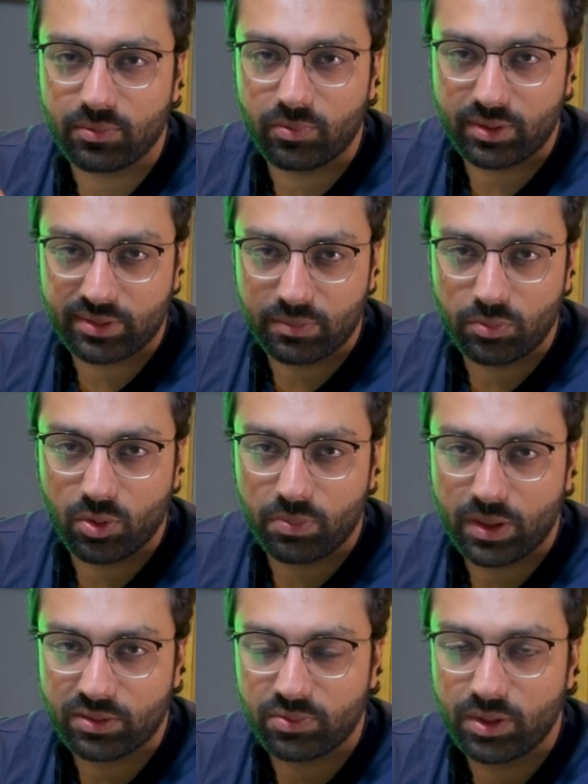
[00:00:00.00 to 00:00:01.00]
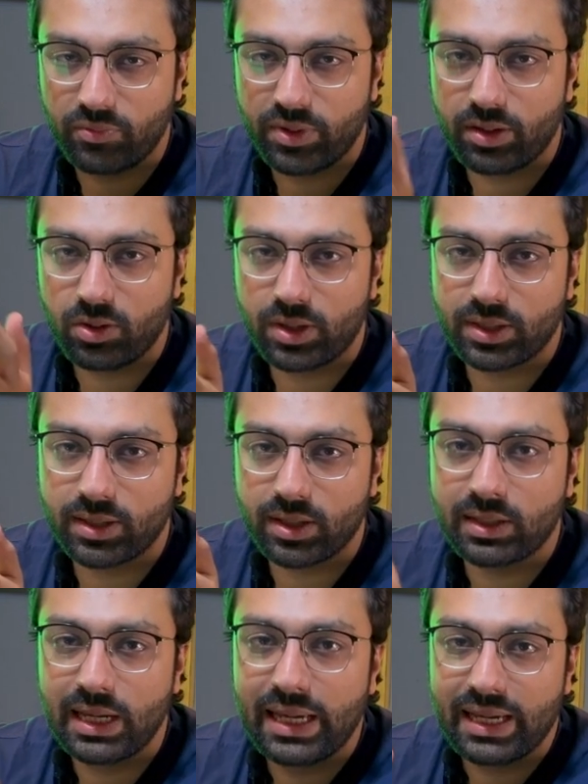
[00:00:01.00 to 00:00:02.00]
WhatsApp group as well, where you can
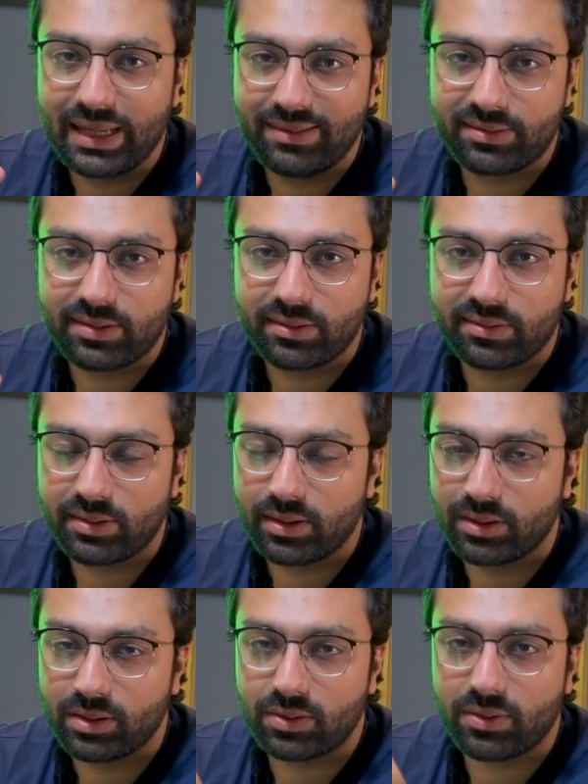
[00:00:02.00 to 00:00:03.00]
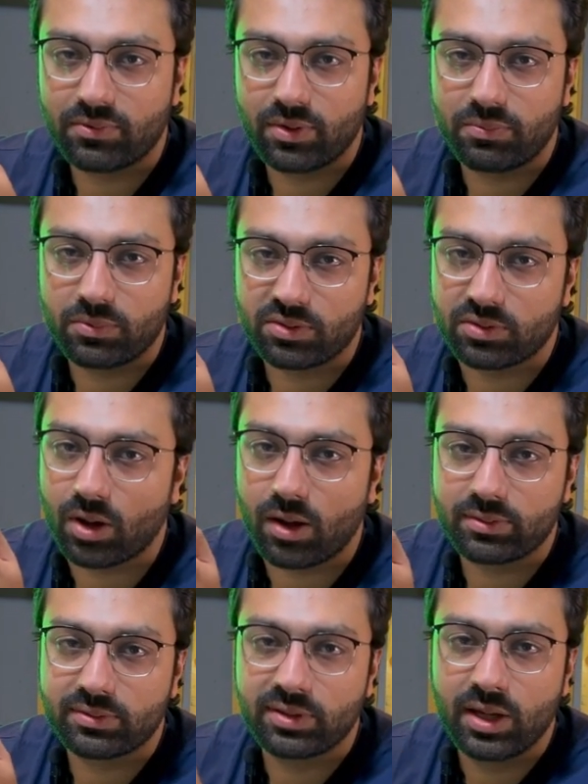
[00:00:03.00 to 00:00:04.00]
get instant signals of crypto
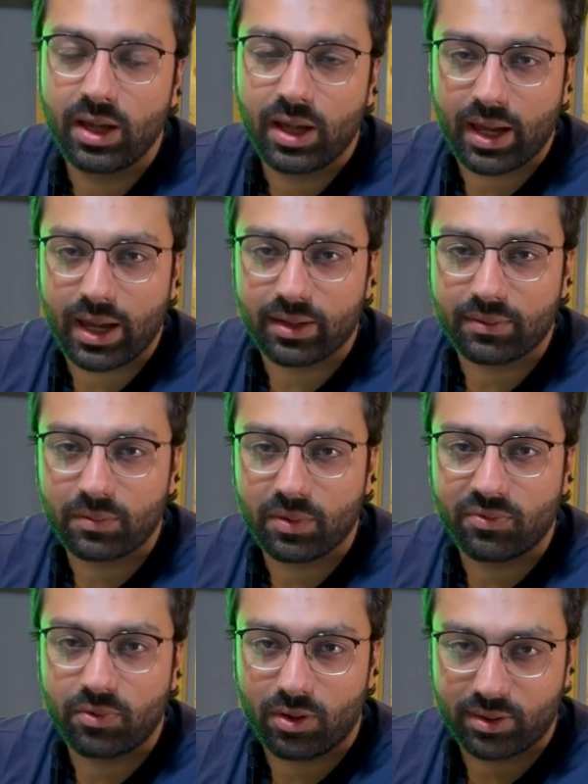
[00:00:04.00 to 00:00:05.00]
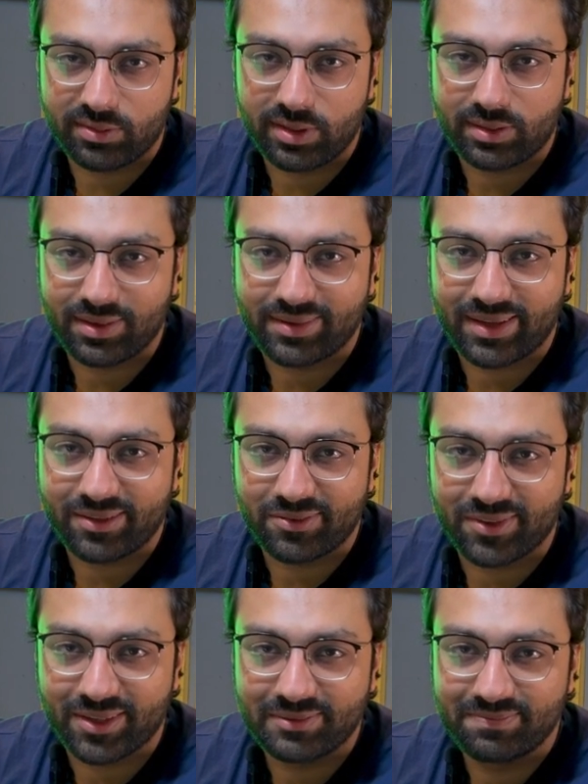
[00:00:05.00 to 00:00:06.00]
stocks and forex signals as
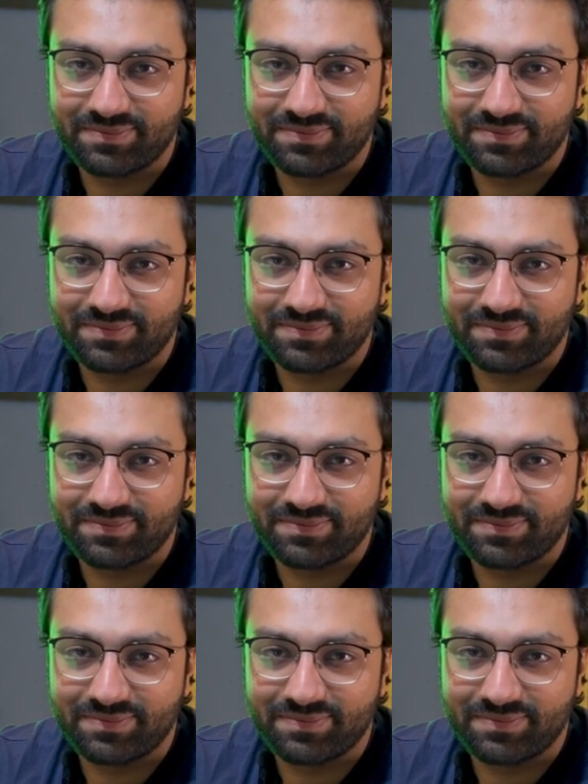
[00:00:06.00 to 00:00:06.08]
well.